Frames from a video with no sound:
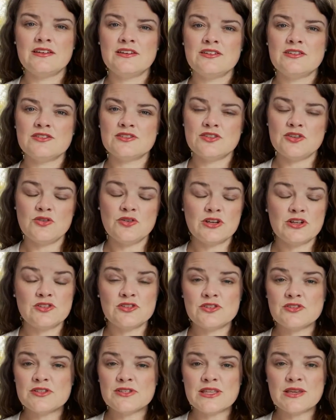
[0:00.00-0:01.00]
So you can
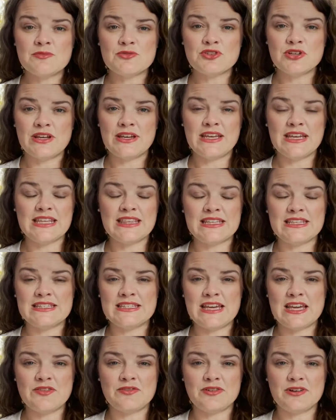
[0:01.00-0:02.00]
do sleep training in the
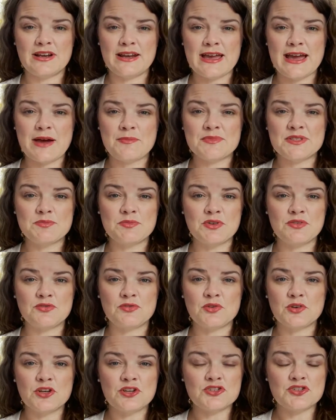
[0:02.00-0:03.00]
day for naps
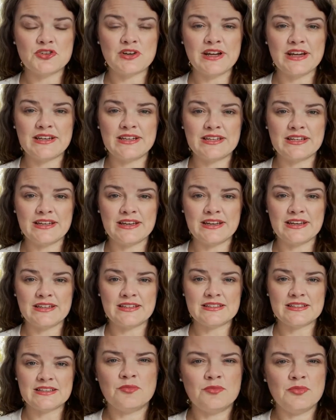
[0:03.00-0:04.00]
before you try it at
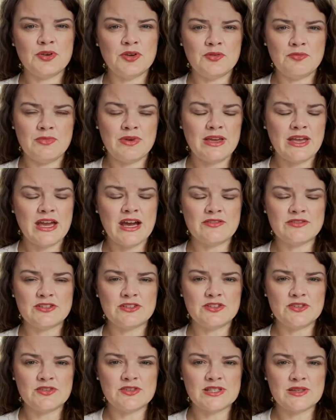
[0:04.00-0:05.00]
night, but you may have to
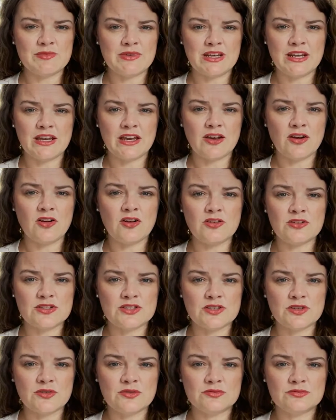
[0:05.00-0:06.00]
do some at night
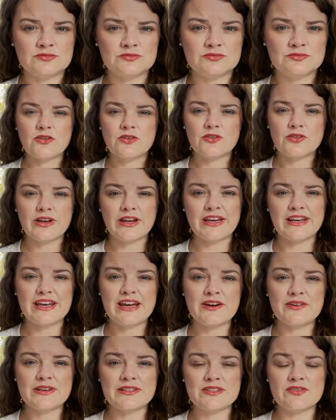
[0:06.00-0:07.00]
also. Cry It
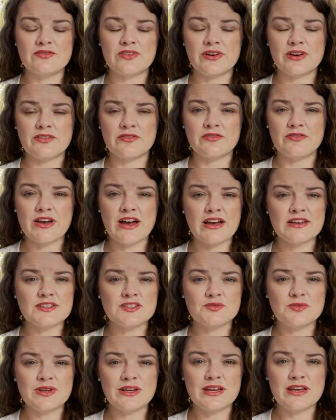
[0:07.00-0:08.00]
Out is a very fast
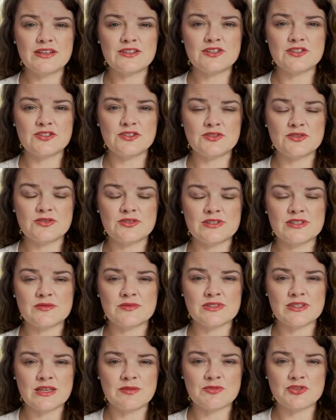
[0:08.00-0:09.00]
way to do some
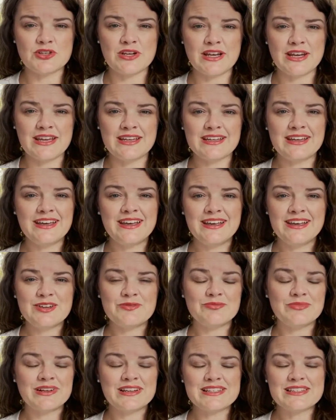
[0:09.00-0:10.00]
sleep training,
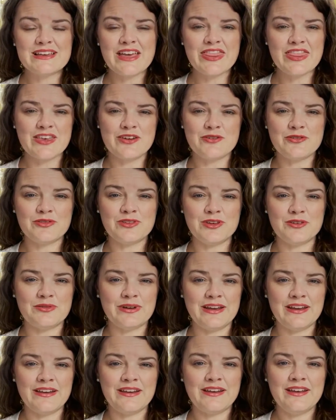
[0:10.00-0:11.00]
but it's not the only
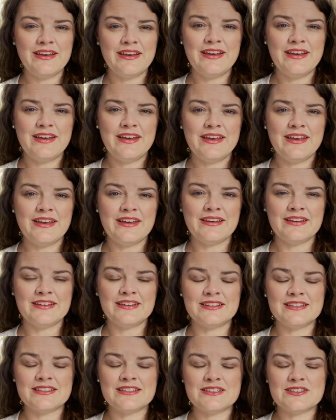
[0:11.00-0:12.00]
way.
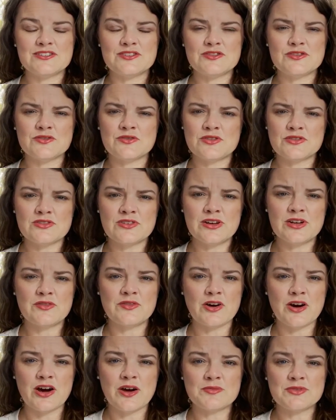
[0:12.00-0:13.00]
And so there's a lot of
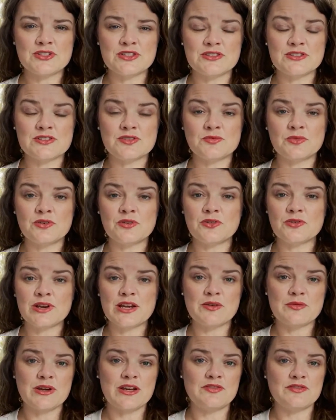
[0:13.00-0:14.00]
options. One great
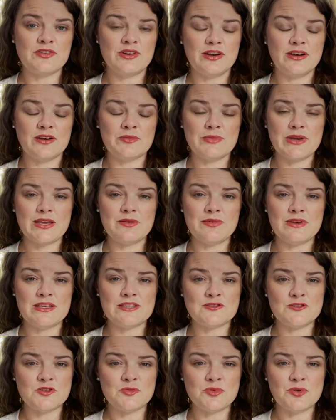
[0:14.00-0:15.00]
way for young babies,
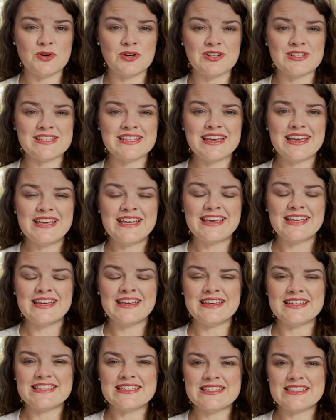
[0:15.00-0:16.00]
newborns,
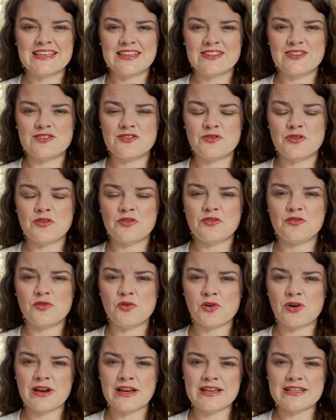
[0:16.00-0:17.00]
is to do the
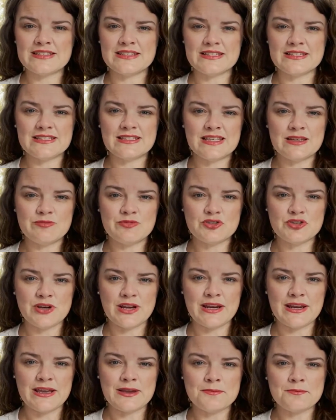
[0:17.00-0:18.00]
4 S's sleep
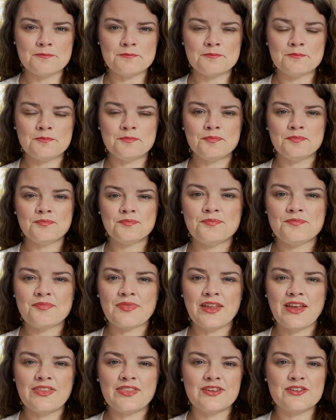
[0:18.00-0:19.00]
training.
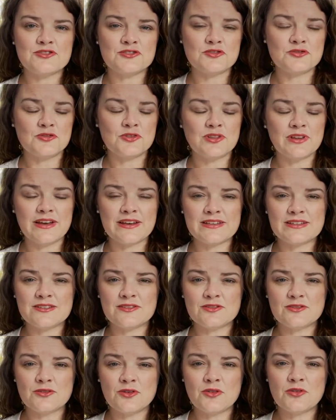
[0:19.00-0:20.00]
There's no
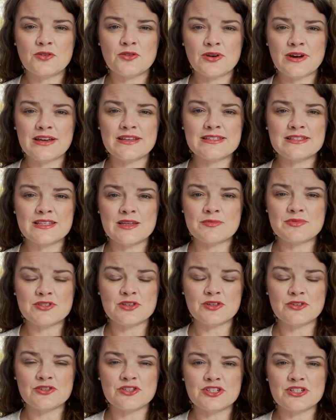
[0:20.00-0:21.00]
cry sleep
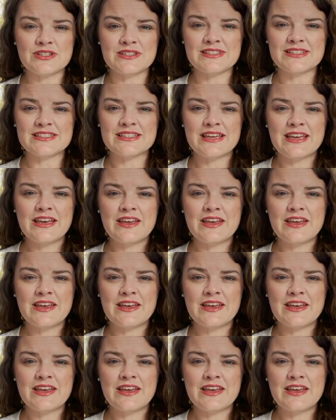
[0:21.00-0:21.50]
solutions.